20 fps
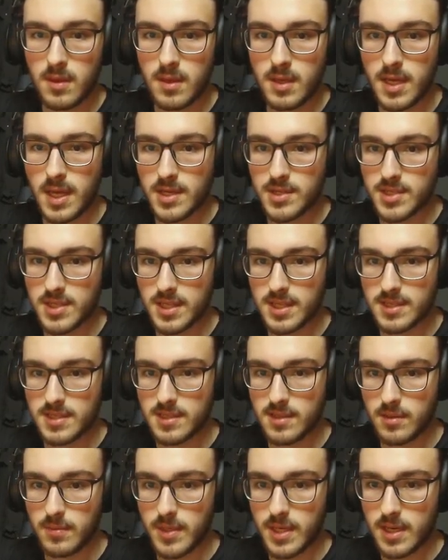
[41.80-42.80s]
Actually, that's a
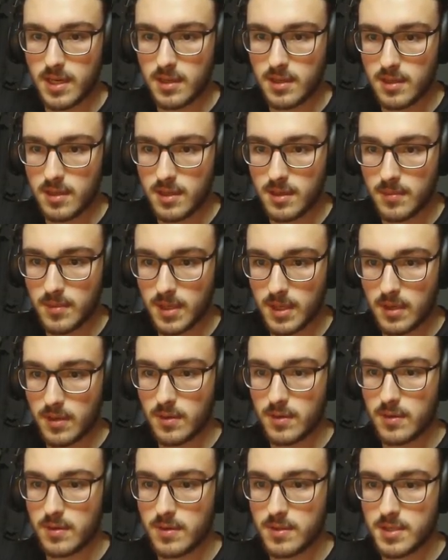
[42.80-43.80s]
little bit ugly. I'm going to go a
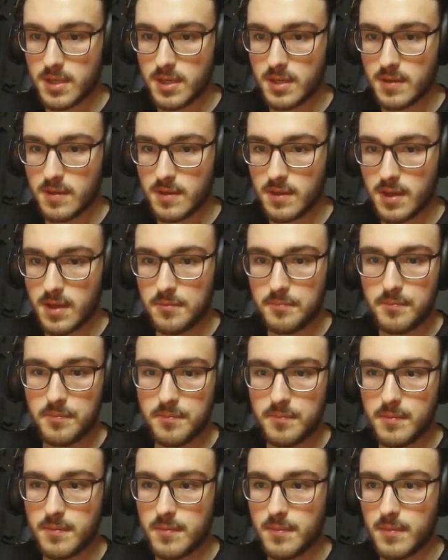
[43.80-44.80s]
little darker than that.
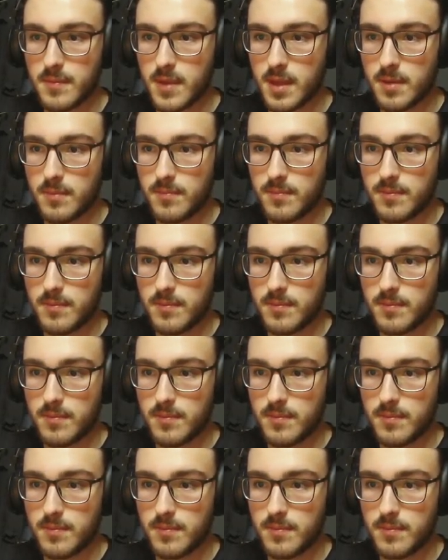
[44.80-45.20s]
Okay.